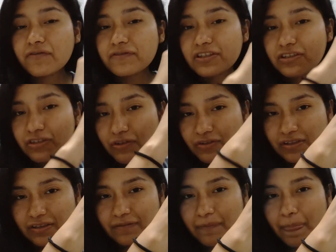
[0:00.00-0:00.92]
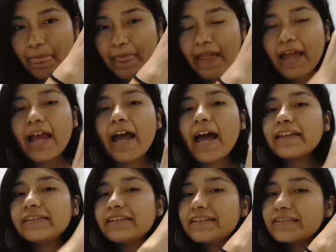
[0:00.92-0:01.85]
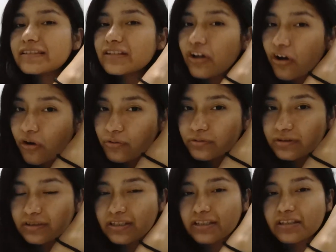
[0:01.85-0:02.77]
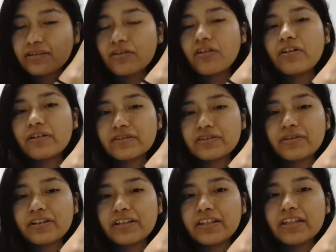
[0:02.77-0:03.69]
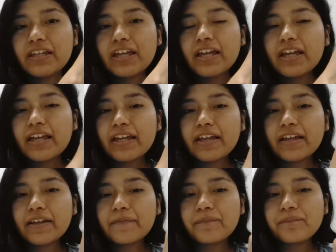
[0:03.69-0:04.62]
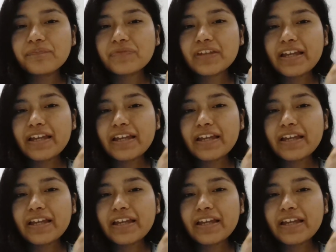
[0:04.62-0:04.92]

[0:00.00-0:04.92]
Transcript: of chitosan. And this coating actually um,